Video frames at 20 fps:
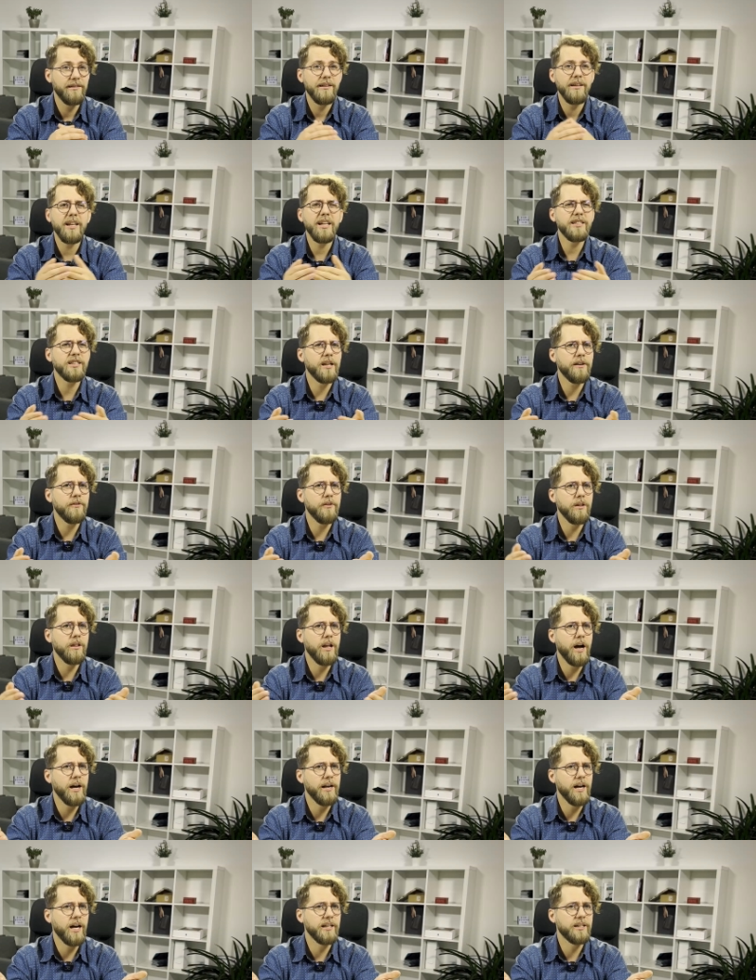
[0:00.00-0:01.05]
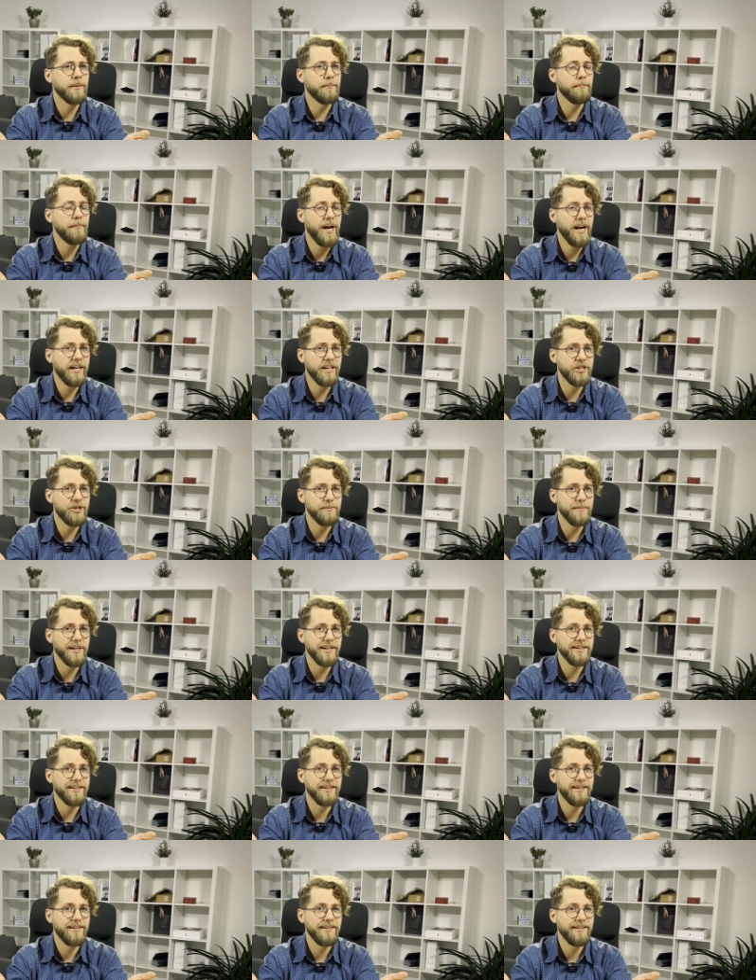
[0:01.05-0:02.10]
Let's cover line item
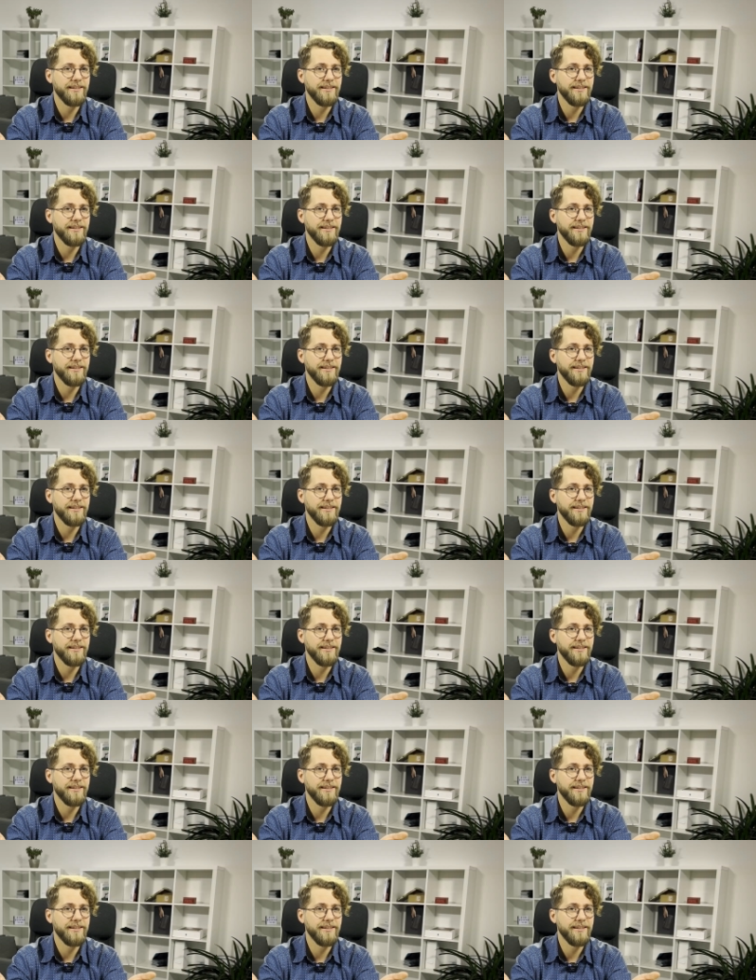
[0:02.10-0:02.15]
management.